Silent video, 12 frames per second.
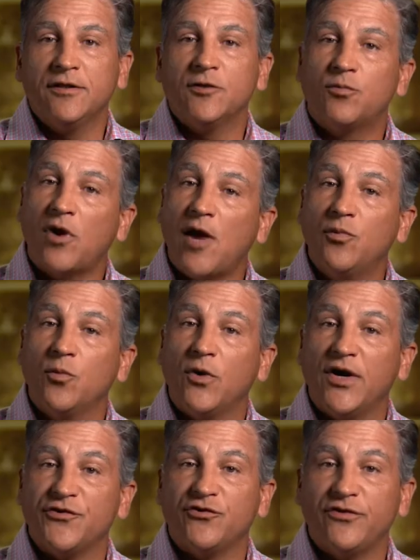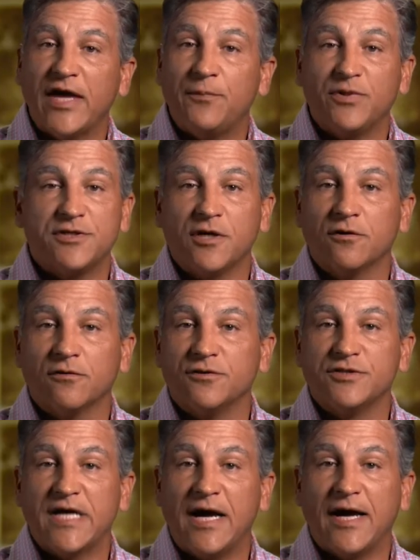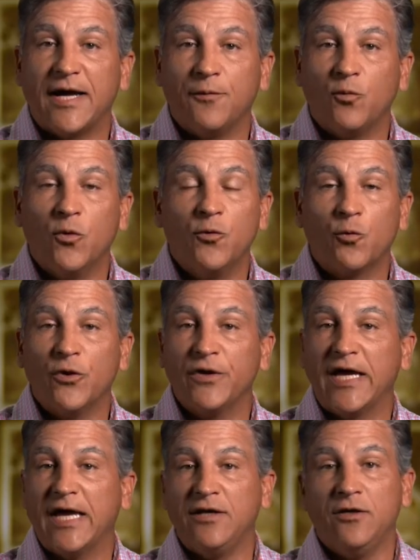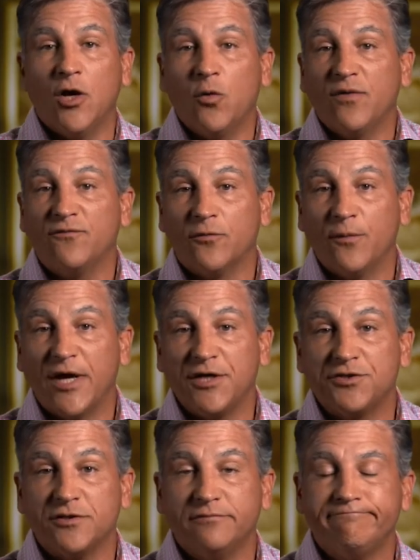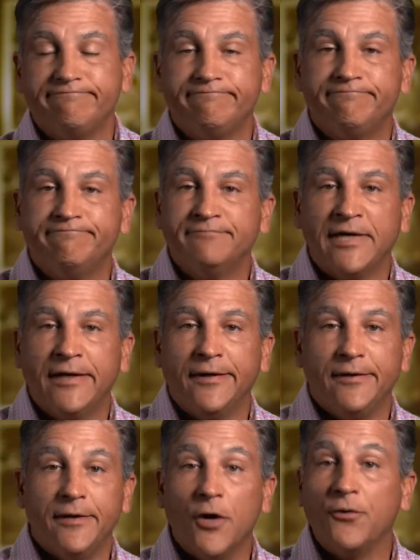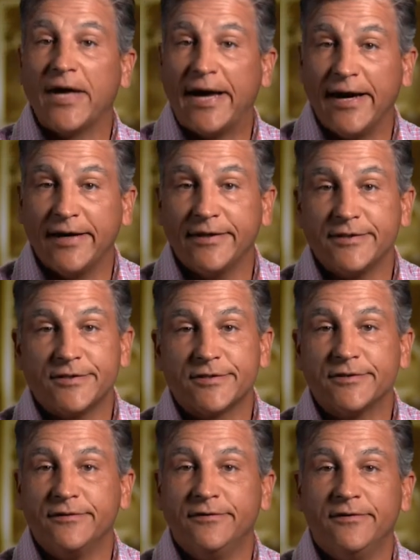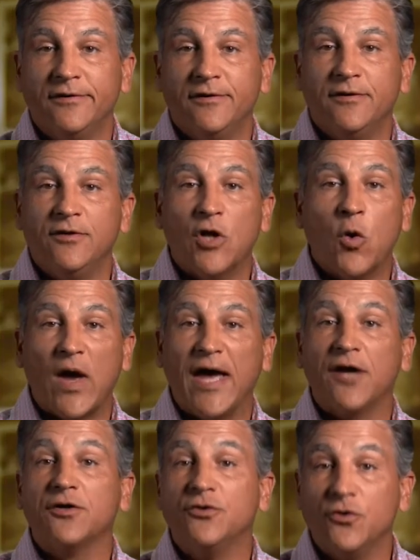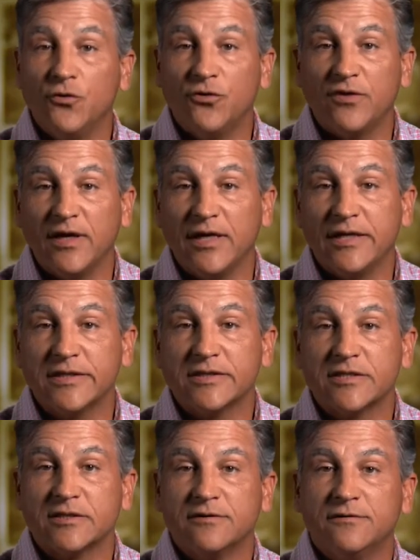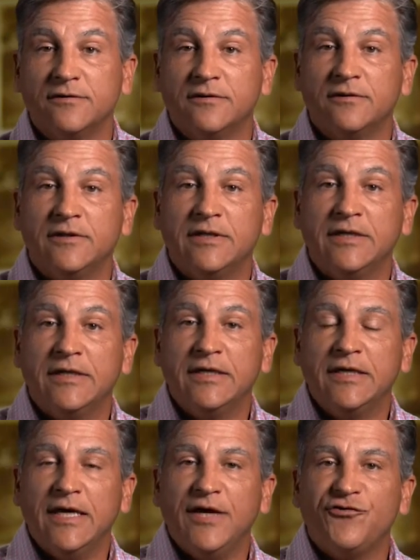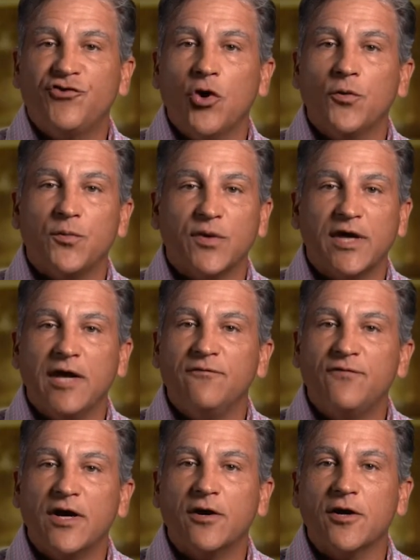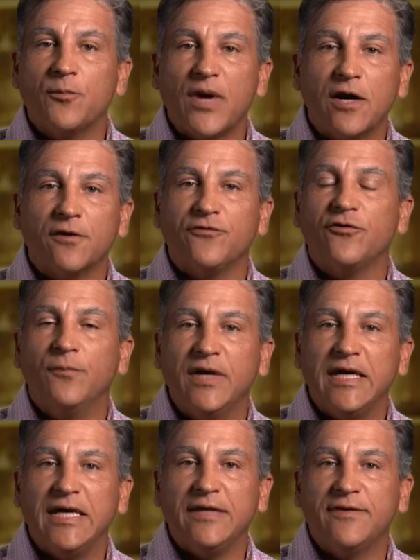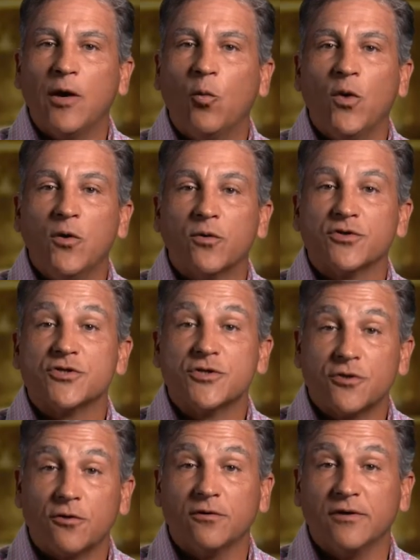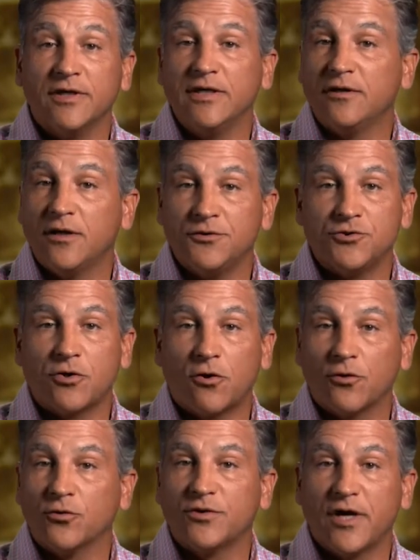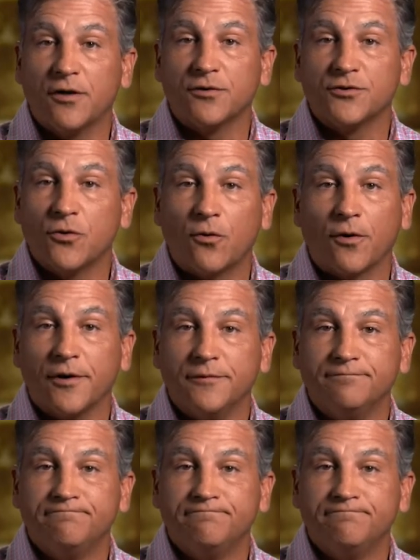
The problem was, at that particular time, we really had no information, no guidance, no how to do things. And so it became very apparent to me that we were certainly in uncharted territory.